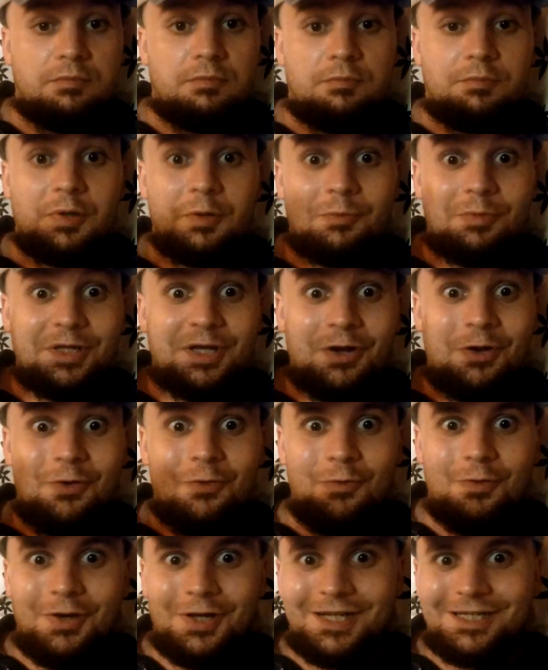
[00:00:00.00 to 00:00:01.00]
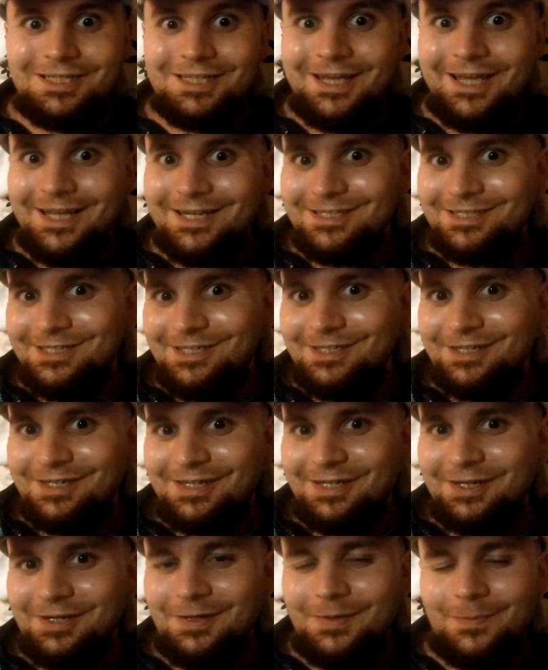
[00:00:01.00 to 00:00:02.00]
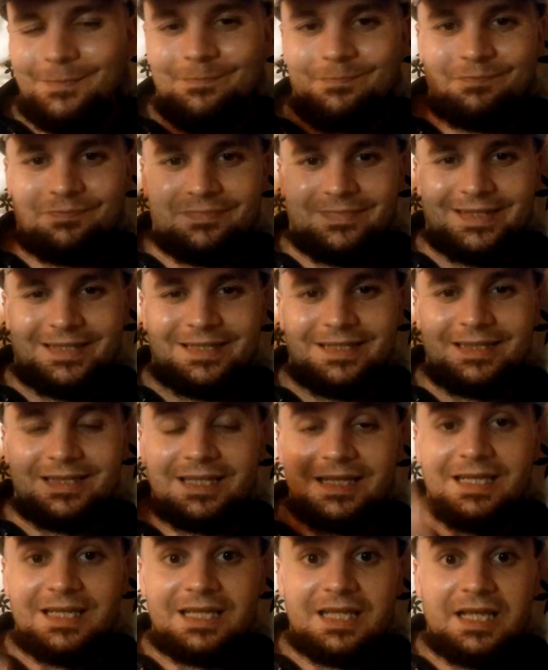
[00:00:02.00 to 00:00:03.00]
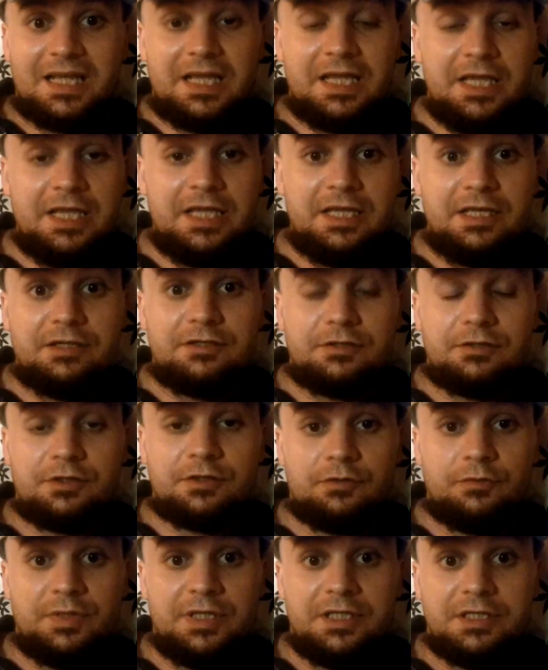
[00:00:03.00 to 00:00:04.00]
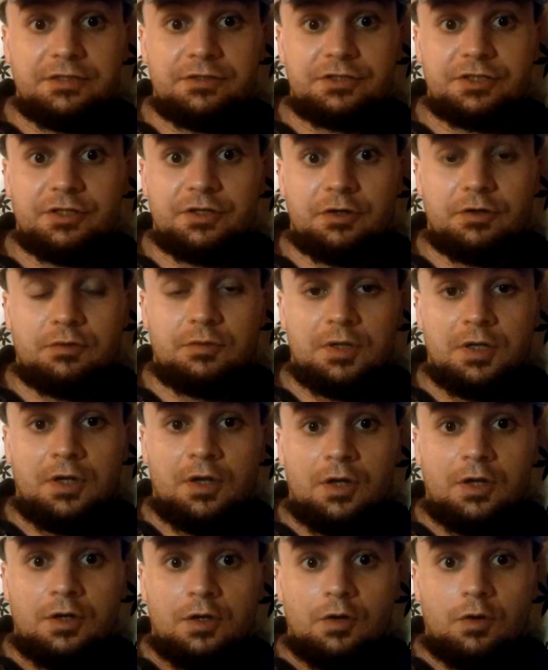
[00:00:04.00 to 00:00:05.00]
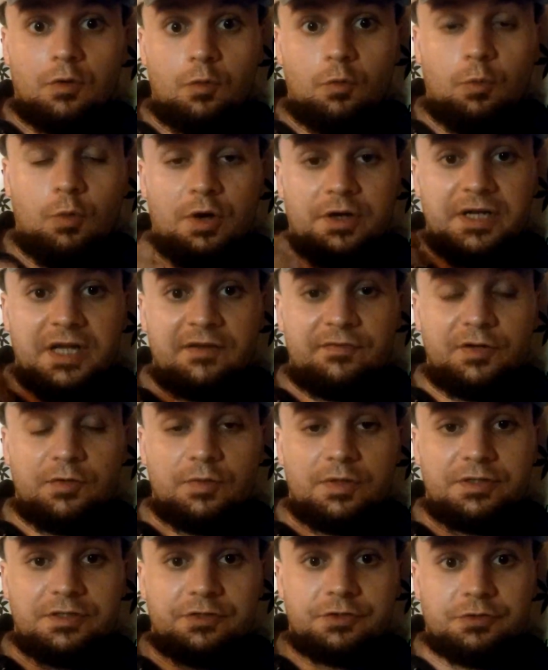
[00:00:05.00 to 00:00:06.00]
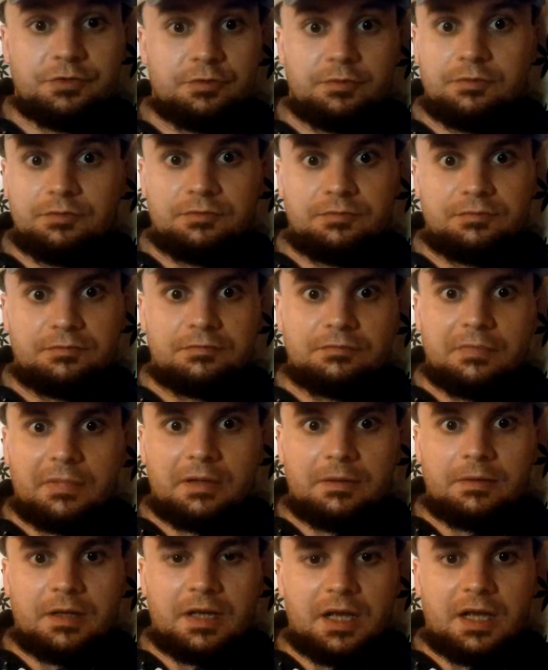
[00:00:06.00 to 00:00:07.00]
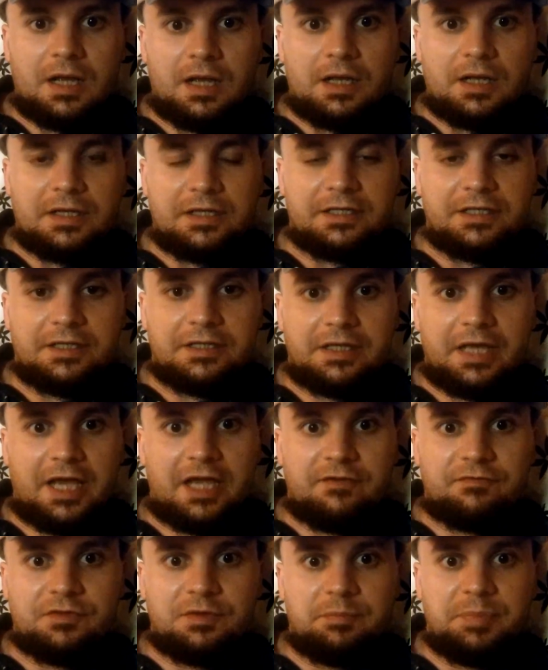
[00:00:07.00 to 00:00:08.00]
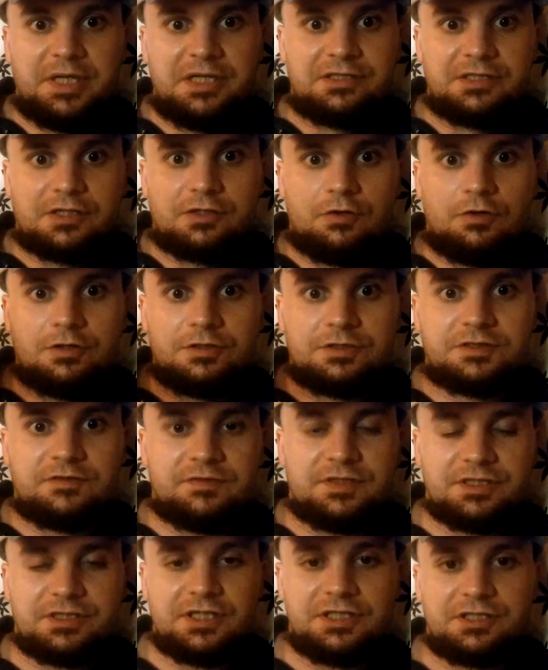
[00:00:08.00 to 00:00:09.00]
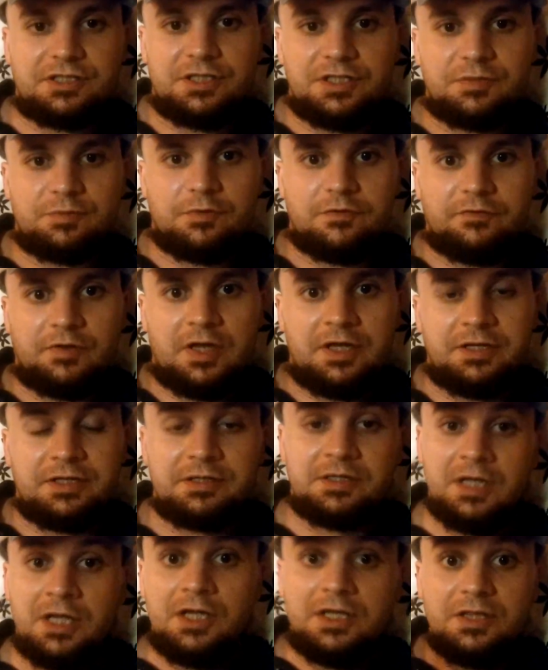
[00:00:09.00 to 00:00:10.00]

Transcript: But we don't want to tax income. And the Greens, want everyone to have the basic cost of necessities provided.